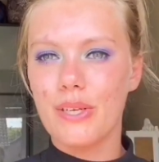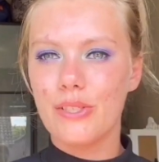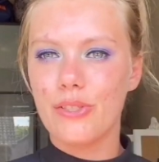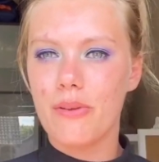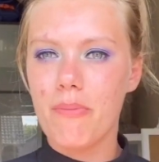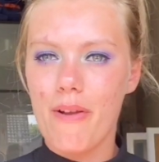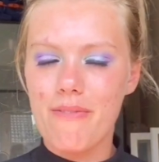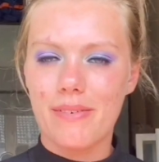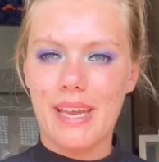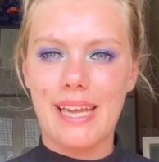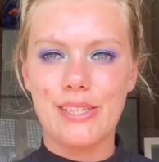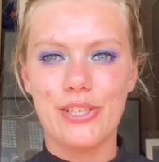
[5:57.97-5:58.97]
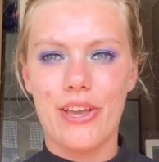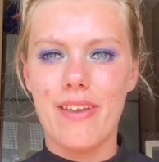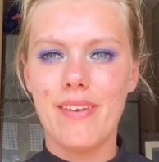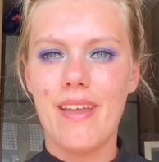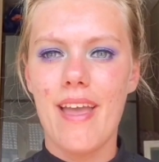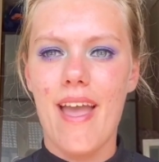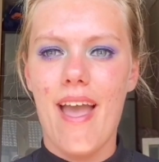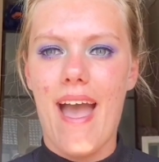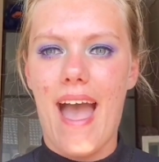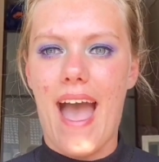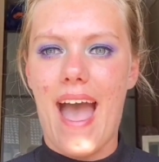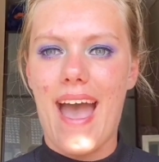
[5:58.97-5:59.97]
do my foundation
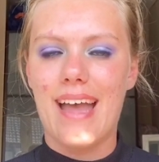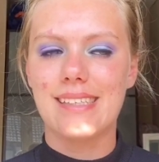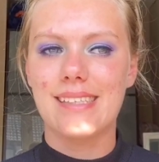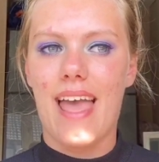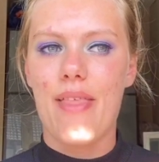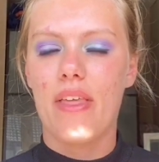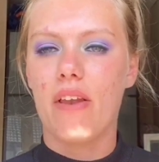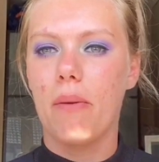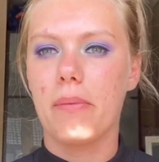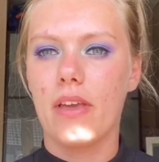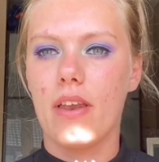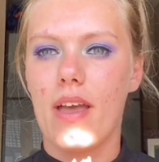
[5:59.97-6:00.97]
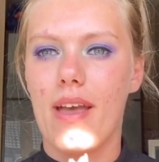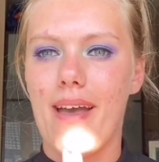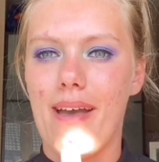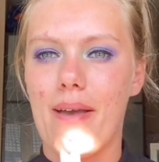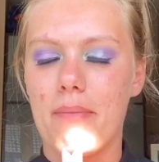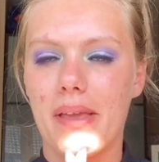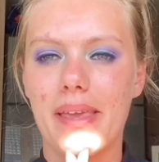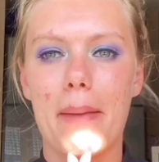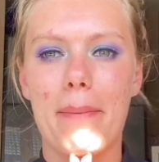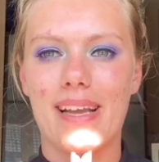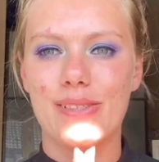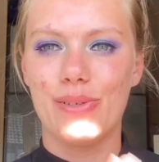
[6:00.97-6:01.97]
and then I'm gonna get
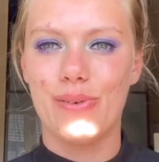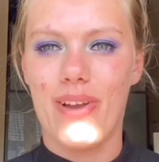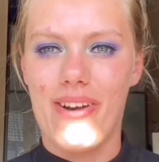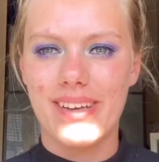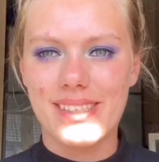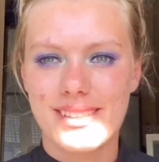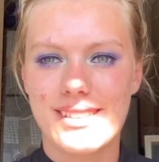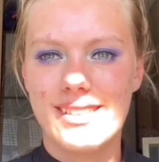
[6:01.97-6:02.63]
back to you guys.